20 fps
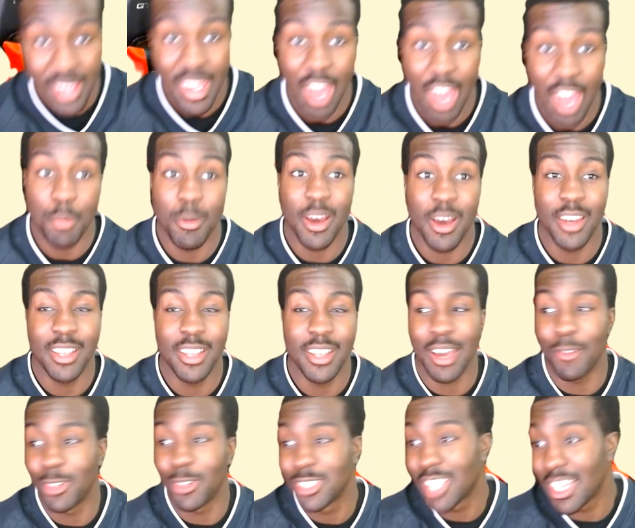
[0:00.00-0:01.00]
Everybody, I
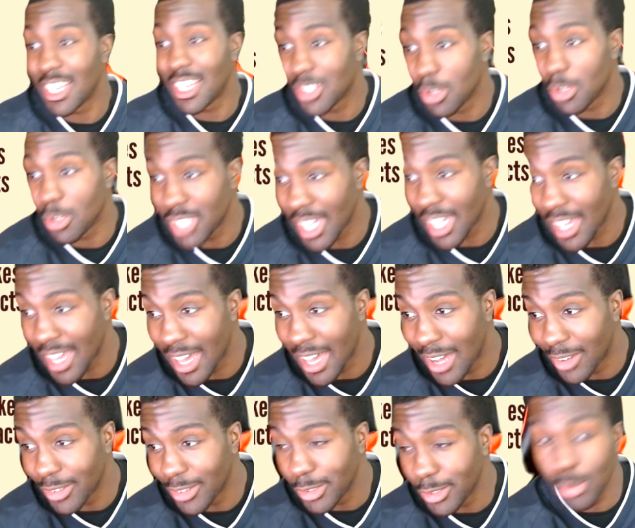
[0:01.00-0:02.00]
want you guys to go check
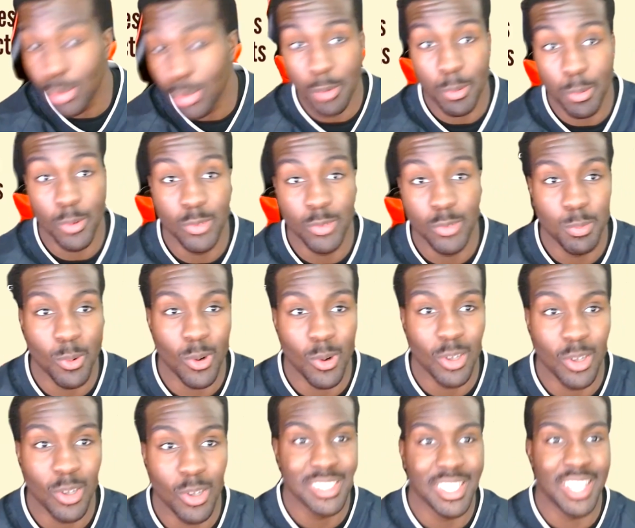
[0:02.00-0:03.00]
out 200 Proof
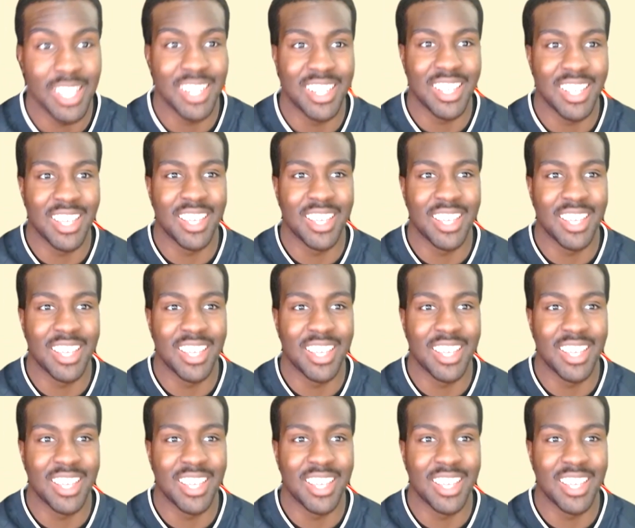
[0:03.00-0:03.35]
Sports and